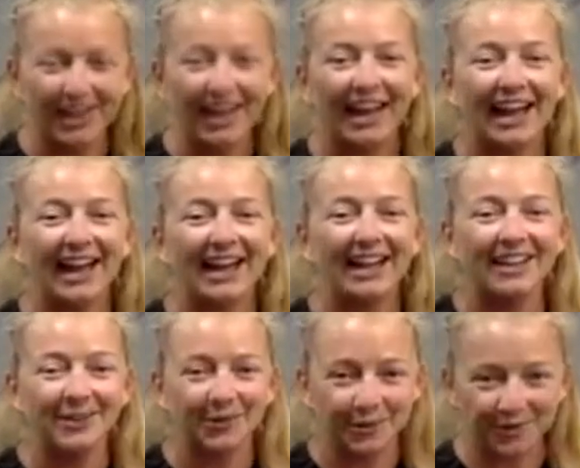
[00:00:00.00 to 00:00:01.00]

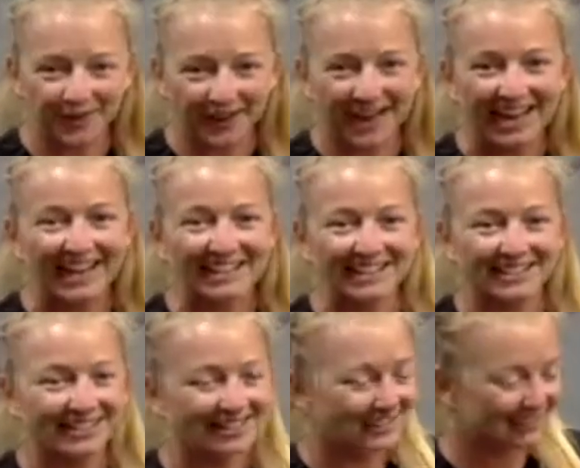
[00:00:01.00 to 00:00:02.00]
and
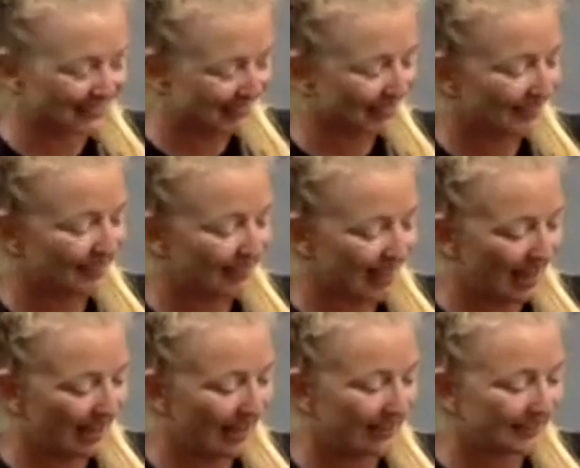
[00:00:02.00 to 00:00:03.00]
rest.
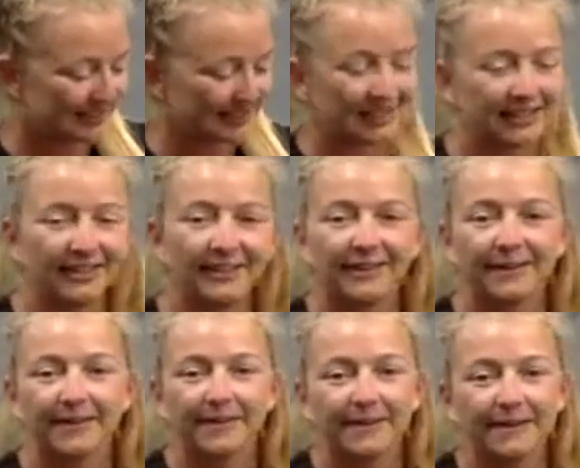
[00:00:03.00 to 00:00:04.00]
Nice.
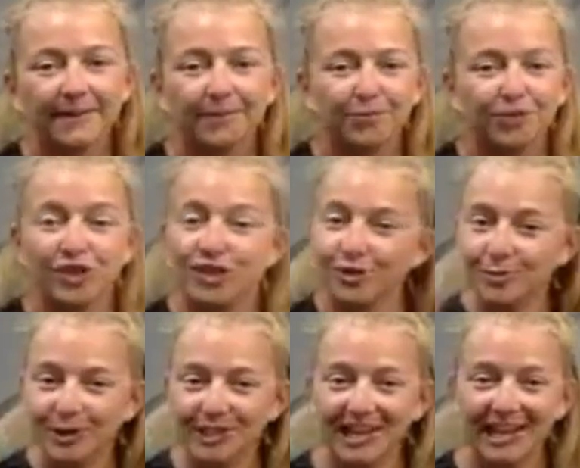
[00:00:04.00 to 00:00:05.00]
Just 2 more
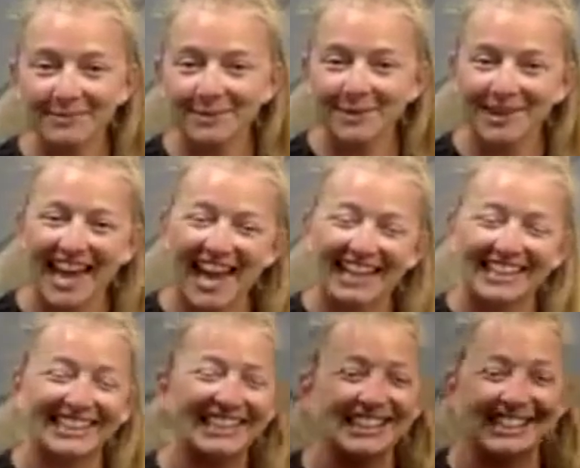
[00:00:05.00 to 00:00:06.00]
times with that.
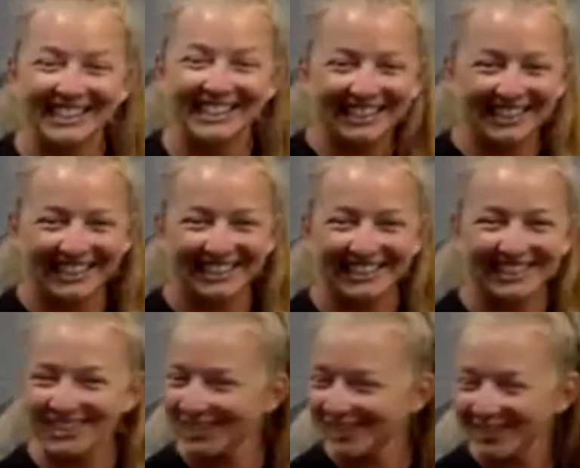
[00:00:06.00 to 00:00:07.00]
Just
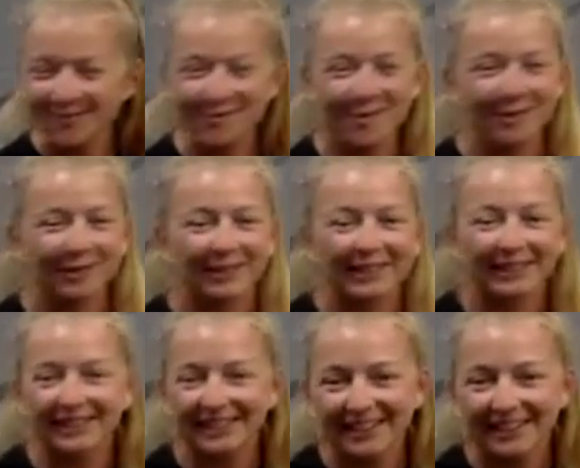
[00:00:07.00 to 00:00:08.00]
2 more.
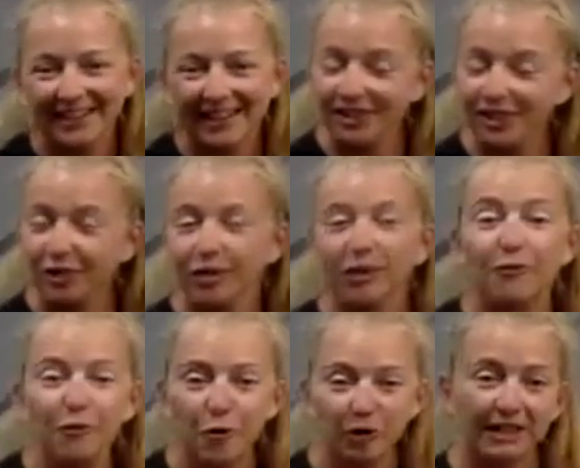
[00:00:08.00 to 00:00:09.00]
That's a total of
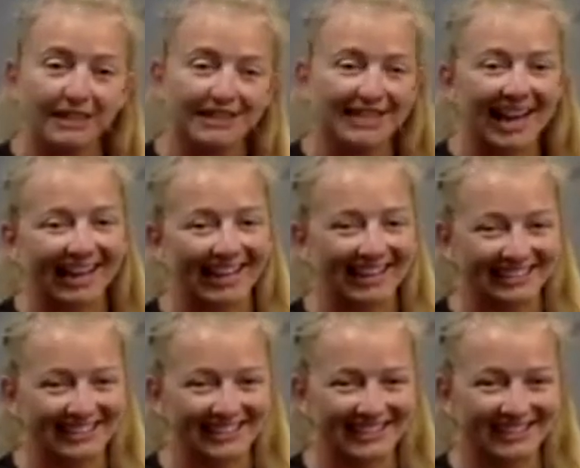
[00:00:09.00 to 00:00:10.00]
40 seconds.
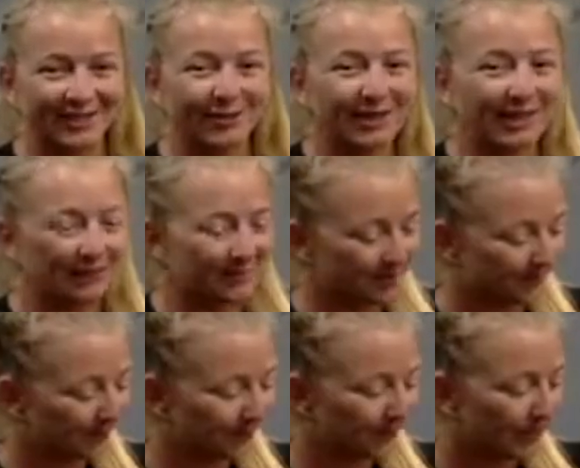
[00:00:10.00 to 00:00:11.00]
3,
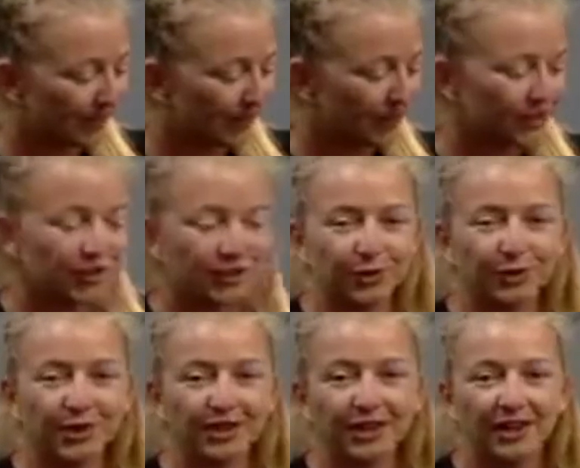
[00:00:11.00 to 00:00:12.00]
2,
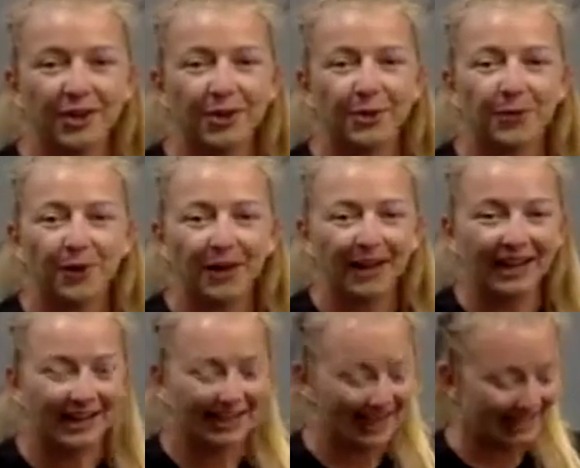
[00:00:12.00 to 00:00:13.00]
1.
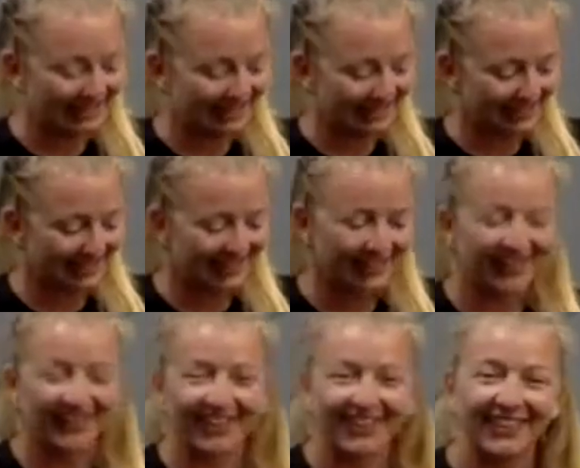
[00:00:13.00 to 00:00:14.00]
Let's
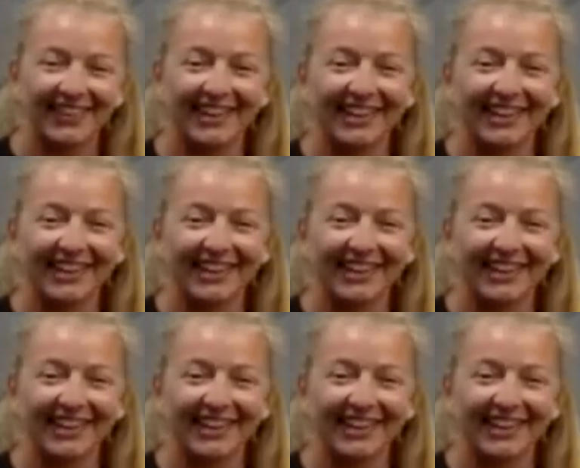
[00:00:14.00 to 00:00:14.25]
go.